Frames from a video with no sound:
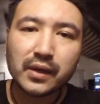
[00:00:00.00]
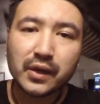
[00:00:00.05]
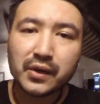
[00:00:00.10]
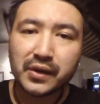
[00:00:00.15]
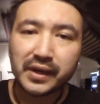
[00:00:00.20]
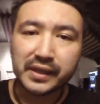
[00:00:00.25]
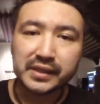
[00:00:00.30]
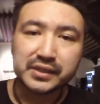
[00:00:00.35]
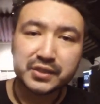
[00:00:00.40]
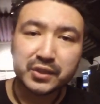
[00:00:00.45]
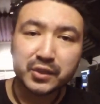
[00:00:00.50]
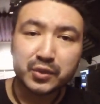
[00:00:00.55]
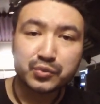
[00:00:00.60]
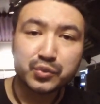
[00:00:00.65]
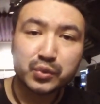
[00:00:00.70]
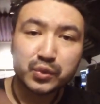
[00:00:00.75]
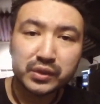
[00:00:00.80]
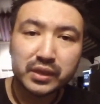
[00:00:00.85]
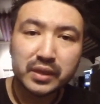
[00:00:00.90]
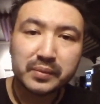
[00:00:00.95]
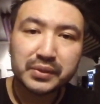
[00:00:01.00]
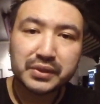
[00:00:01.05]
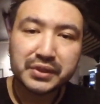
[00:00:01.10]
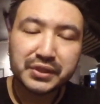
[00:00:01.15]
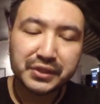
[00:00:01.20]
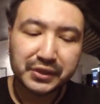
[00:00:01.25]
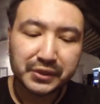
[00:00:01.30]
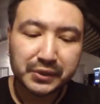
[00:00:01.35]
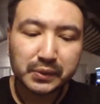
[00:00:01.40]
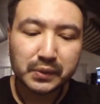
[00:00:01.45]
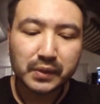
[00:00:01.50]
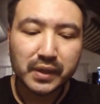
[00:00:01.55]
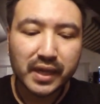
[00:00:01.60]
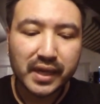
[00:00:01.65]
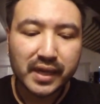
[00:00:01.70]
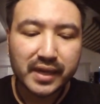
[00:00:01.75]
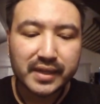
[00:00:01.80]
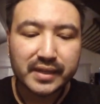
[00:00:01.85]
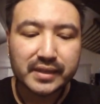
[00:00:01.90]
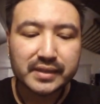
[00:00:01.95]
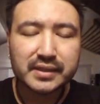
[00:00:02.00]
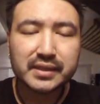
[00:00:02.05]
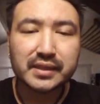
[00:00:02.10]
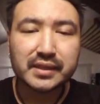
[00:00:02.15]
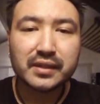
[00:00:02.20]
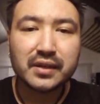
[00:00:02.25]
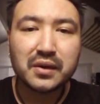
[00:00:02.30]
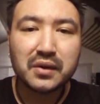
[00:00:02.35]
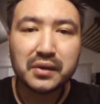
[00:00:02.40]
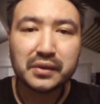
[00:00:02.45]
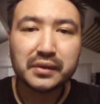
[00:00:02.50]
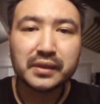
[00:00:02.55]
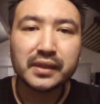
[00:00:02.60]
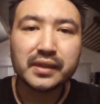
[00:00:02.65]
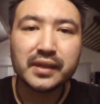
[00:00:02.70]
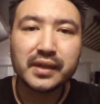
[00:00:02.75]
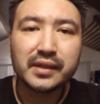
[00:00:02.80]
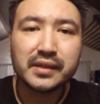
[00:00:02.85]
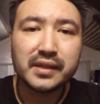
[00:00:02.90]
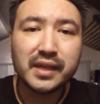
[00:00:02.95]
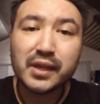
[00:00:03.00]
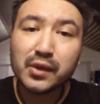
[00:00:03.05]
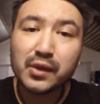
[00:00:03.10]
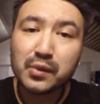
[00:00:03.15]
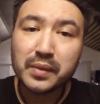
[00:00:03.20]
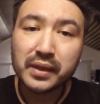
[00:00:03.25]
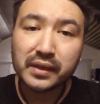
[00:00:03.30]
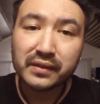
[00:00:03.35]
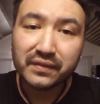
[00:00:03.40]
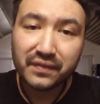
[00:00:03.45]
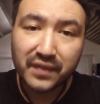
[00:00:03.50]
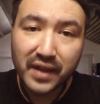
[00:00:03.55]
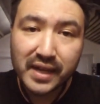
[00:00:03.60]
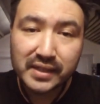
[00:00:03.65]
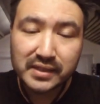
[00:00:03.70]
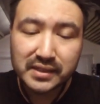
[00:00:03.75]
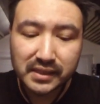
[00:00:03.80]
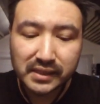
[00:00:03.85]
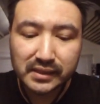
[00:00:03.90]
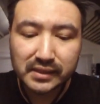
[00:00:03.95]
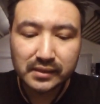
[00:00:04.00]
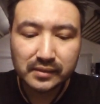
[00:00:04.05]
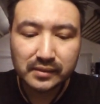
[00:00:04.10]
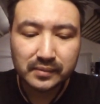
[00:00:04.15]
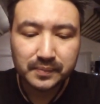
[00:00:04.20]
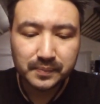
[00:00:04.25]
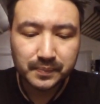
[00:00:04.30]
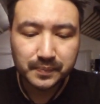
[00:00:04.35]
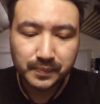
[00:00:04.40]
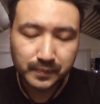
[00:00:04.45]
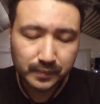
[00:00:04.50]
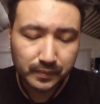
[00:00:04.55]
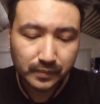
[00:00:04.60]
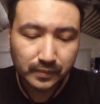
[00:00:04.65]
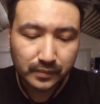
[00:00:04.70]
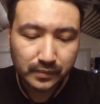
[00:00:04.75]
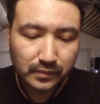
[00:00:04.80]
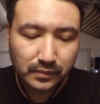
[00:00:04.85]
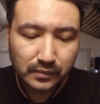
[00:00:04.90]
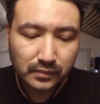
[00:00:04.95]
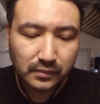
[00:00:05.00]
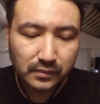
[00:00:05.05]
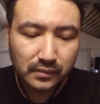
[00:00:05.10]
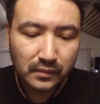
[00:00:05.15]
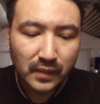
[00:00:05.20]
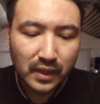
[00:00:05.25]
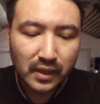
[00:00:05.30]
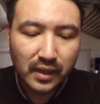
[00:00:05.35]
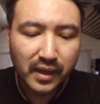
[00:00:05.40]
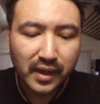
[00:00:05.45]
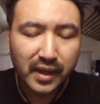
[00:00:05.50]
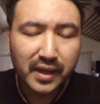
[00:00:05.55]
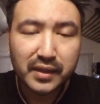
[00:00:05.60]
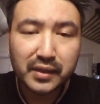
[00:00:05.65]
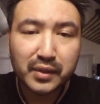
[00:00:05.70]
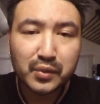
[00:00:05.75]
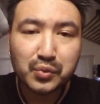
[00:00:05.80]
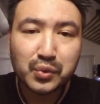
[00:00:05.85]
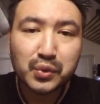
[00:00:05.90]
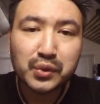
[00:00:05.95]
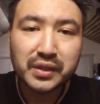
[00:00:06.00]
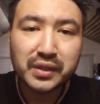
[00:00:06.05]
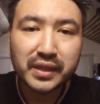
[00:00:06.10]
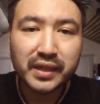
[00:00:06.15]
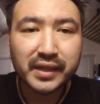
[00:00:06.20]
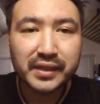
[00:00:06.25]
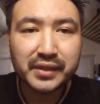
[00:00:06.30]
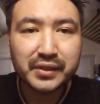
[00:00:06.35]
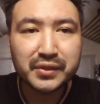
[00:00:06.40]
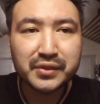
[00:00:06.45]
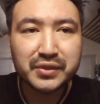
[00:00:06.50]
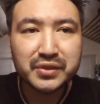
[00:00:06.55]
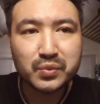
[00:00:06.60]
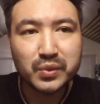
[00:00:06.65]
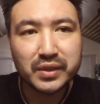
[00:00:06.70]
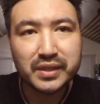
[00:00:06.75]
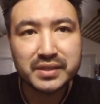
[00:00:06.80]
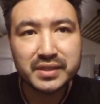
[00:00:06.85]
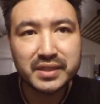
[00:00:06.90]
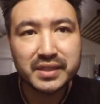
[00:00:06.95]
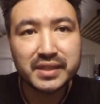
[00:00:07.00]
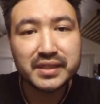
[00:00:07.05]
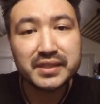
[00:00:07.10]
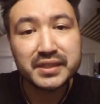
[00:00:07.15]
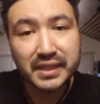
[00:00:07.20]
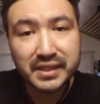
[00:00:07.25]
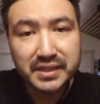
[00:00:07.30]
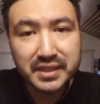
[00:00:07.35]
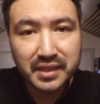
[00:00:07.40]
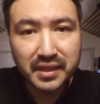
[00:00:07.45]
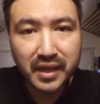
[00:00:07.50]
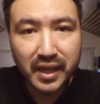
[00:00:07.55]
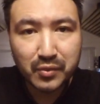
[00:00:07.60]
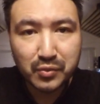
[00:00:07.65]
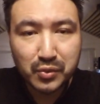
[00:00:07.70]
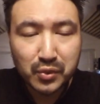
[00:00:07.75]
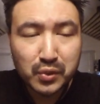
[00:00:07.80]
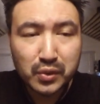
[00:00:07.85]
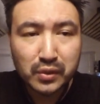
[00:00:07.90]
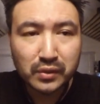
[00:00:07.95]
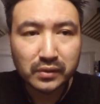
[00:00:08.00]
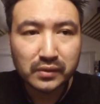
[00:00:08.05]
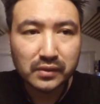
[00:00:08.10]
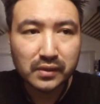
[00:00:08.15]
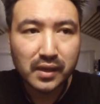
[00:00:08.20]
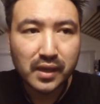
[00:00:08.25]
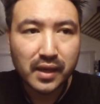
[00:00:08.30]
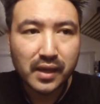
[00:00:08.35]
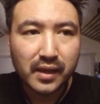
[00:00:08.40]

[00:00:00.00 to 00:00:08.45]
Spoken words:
Alright, so rule number 2 is called an intermittent fasting. And the rule that I used was the 16-8 rule.